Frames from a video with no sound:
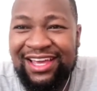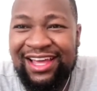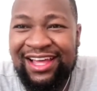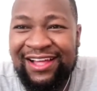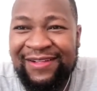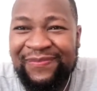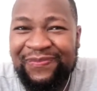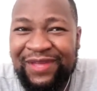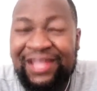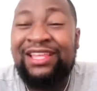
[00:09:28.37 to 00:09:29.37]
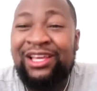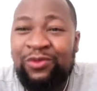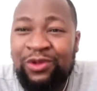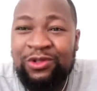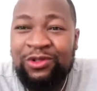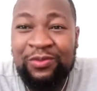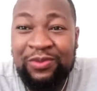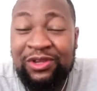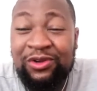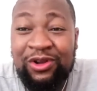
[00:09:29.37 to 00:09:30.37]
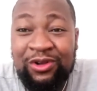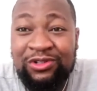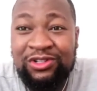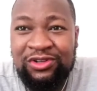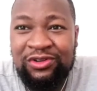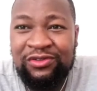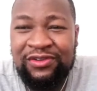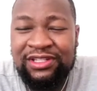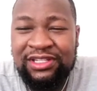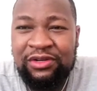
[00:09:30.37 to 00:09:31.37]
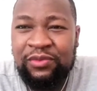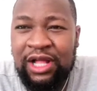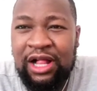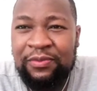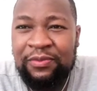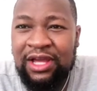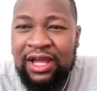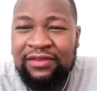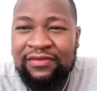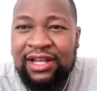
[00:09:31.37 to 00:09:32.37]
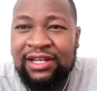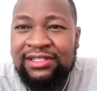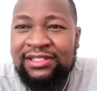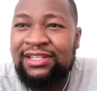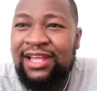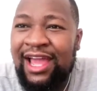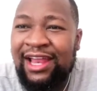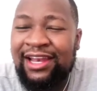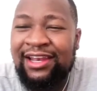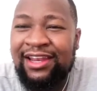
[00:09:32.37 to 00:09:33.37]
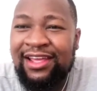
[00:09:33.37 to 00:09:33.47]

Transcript: I think it will also bring you closer to your friends, and it will help you kind of understand